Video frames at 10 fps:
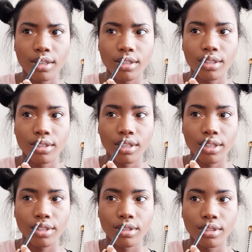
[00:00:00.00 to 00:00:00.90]
He's not
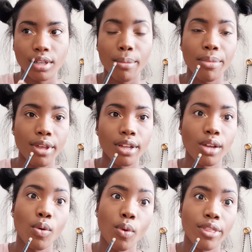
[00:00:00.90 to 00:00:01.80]
going to do something, like
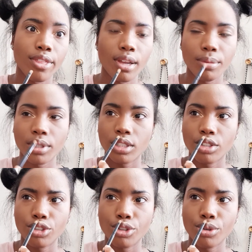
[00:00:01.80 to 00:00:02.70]
one thing, but he's going
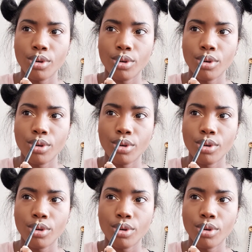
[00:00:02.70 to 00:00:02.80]
to do